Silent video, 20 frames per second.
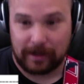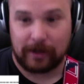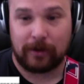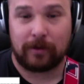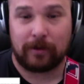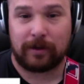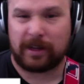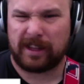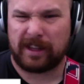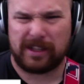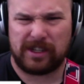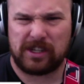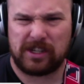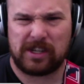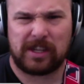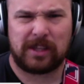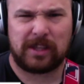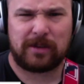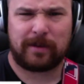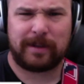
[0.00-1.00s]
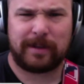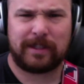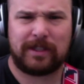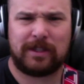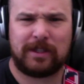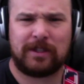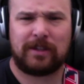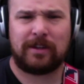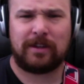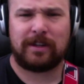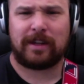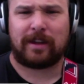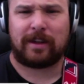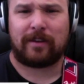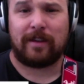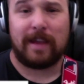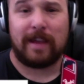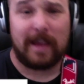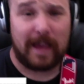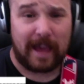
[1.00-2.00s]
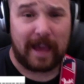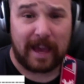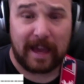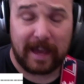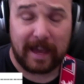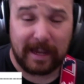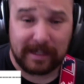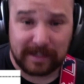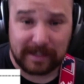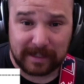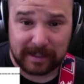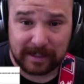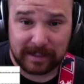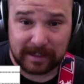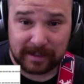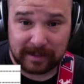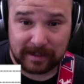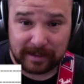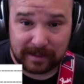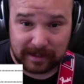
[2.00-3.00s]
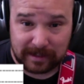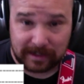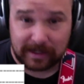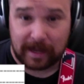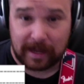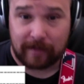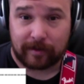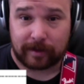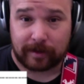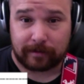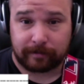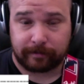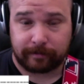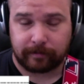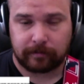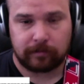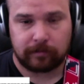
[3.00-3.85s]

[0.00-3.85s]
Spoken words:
Cool. Now let's just get the rest of the song down. 8, 7.